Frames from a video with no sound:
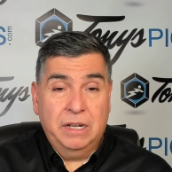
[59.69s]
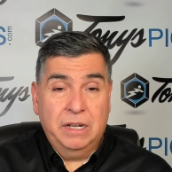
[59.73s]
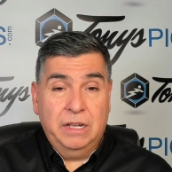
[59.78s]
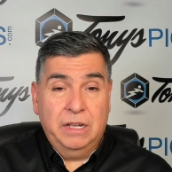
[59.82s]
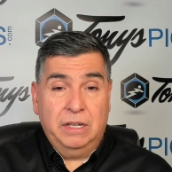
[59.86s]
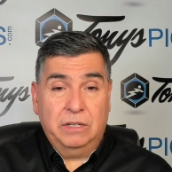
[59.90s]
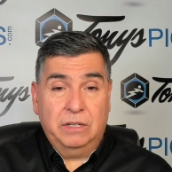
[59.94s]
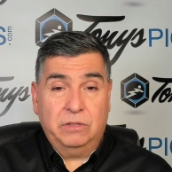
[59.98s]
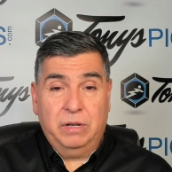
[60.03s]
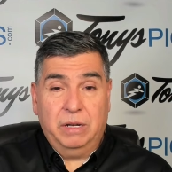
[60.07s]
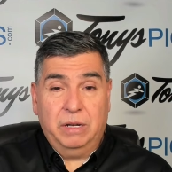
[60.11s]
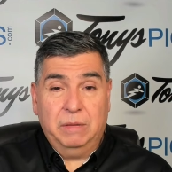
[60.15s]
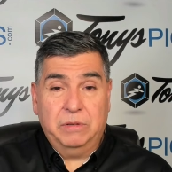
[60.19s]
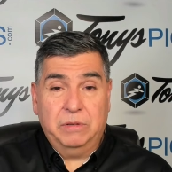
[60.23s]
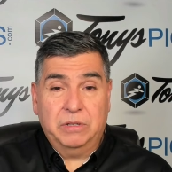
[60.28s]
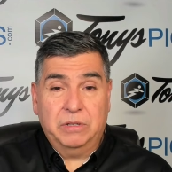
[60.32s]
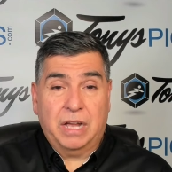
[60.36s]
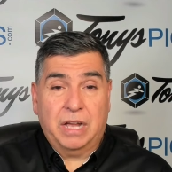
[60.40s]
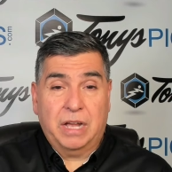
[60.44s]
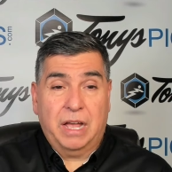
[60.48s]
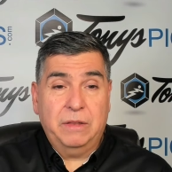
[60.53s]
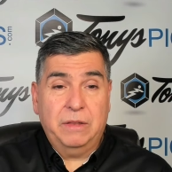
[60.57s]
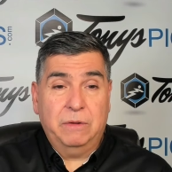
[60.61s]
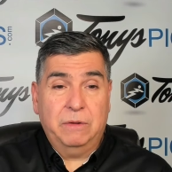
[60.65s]
The
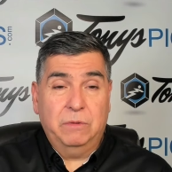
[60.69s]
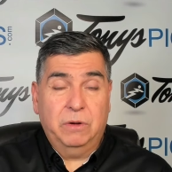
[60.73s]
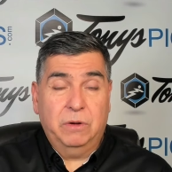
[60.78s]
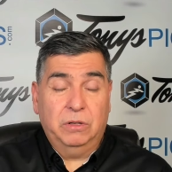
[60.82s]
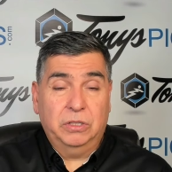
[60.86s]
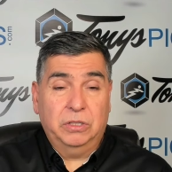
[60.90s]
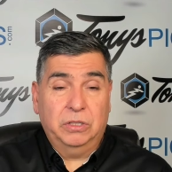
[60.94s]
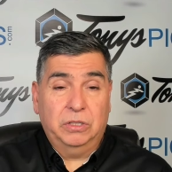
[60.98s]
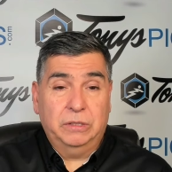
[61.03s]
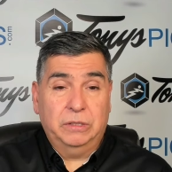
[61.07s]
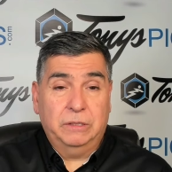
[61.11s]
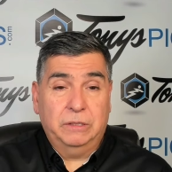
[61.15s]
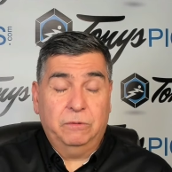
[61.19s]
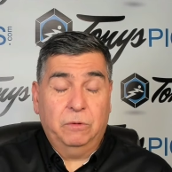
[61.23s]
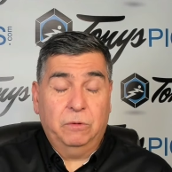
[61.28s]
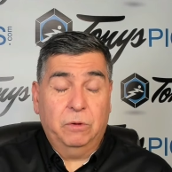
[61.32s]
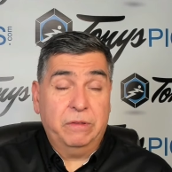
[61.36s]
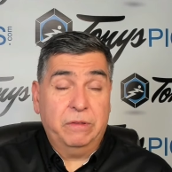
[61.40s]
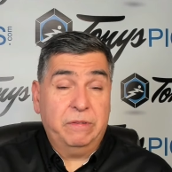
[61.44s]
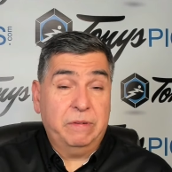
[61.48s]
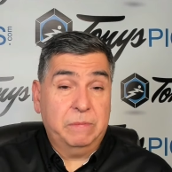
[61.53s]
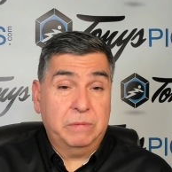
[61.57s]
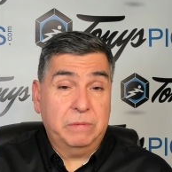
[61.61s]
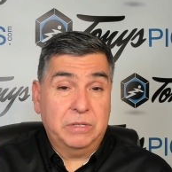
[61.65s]
Trailblazers on the road shooting
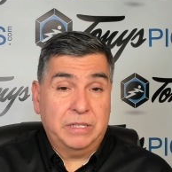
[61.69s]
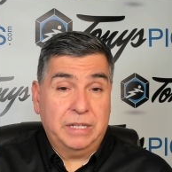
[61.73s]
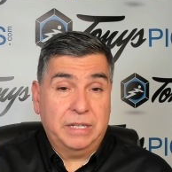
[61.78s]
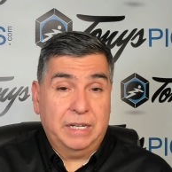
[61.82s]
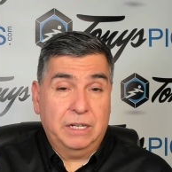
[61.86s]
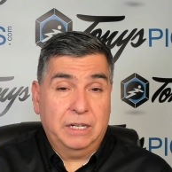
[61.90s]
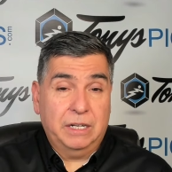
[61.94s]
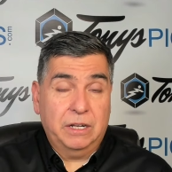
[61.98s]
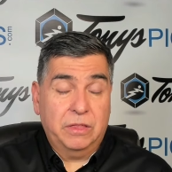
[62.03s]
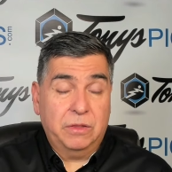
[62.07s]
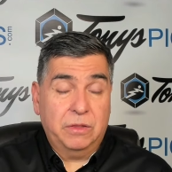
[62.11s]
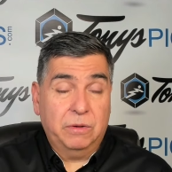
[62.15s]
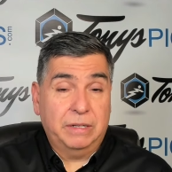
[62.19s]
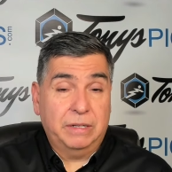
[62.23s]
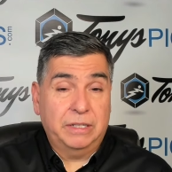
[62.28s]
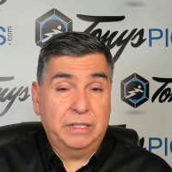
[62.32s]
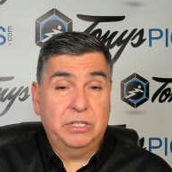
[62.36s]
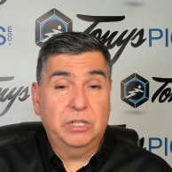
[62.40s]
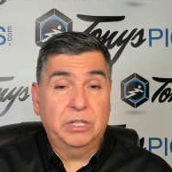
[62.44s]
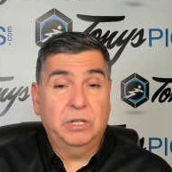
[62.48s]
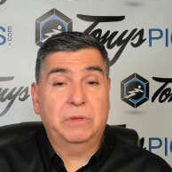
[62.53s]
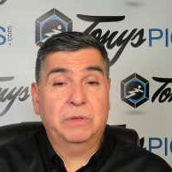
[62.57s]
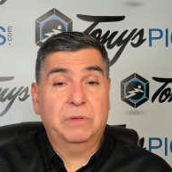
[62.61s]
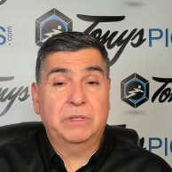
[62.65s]
43 percent
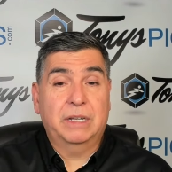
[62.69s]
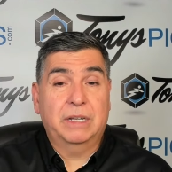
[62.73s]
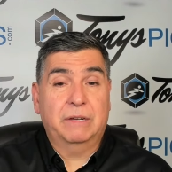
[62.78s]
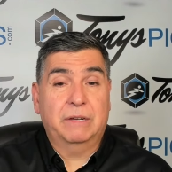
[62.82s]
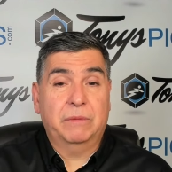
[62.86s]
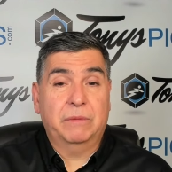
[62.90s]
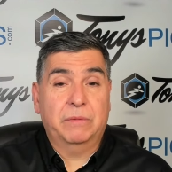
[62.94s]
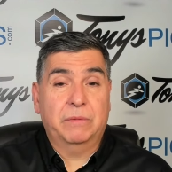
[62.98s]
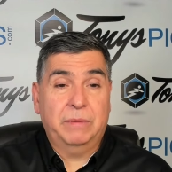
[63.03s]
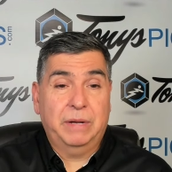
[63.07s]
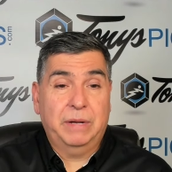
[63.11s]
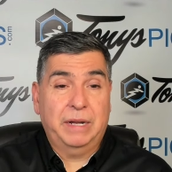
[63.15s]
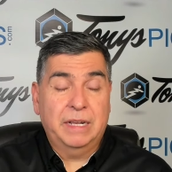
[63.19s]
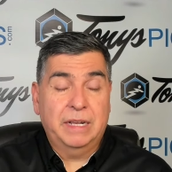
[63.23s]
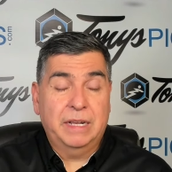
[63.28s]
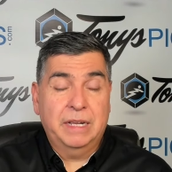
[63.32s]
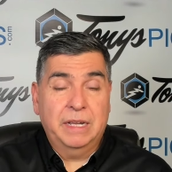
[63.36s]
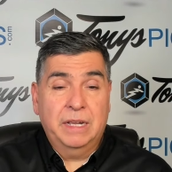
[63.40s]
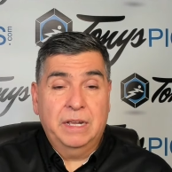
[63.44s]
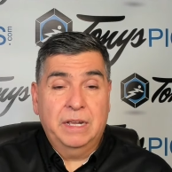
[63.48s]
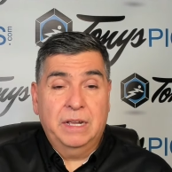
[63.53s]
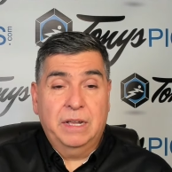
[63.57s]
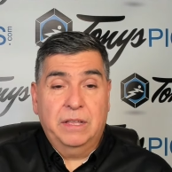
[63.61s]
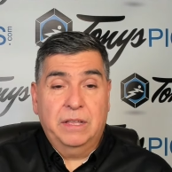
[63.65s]
32% from three.